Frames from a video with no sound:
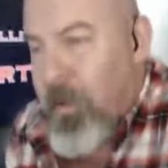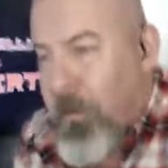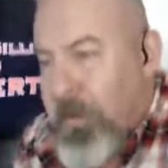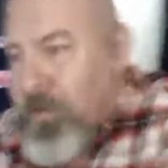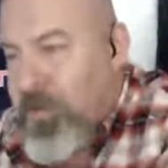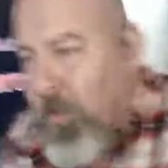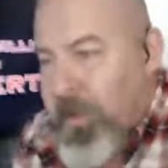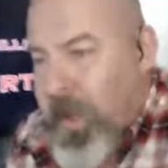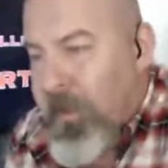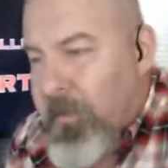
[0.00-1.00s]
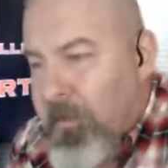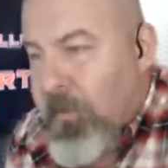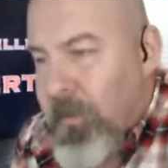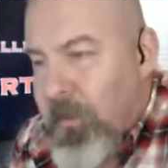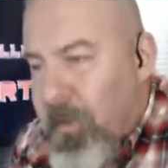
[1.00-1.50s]
Hope you enjoyed that.
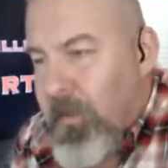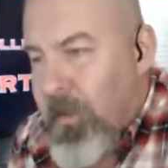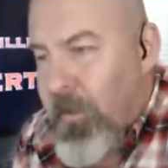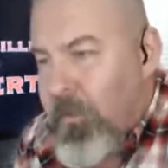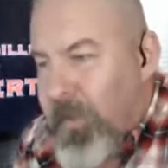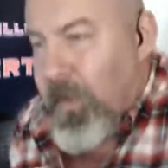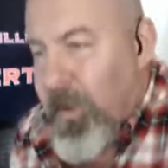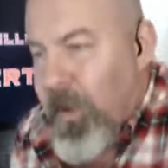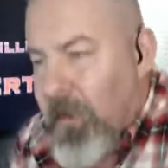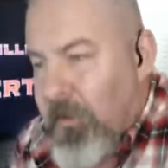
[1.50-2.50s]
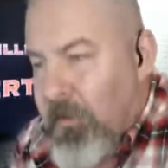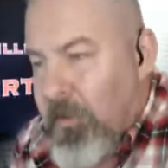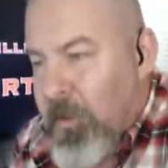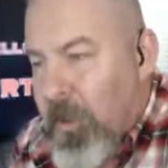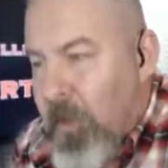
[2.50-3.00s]
That was the
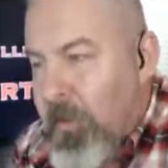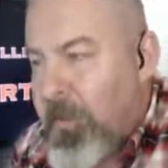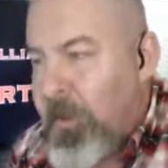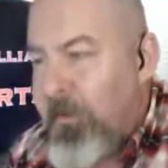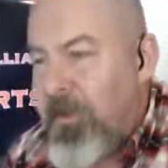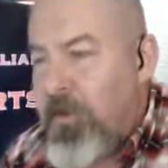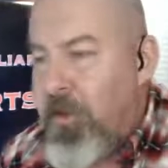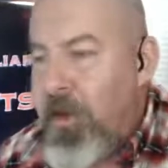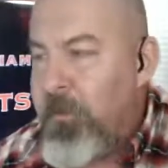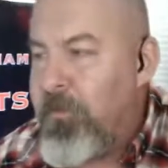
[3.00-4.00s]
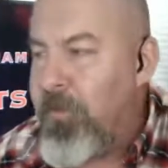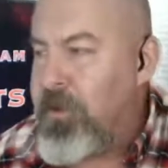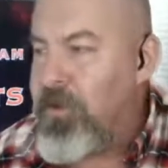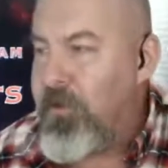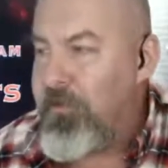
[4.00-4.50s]
Yo MTV Cribs
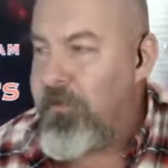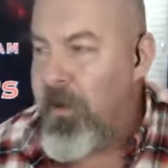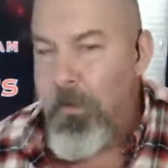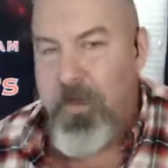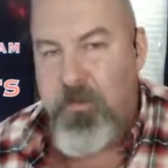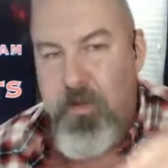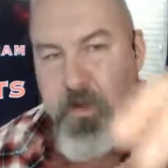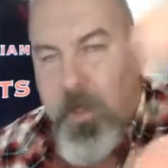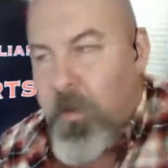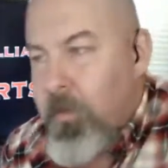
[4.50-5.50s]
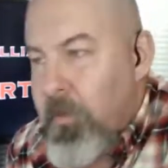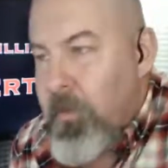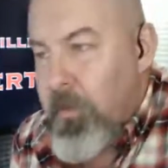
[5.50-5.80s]
version of my studio.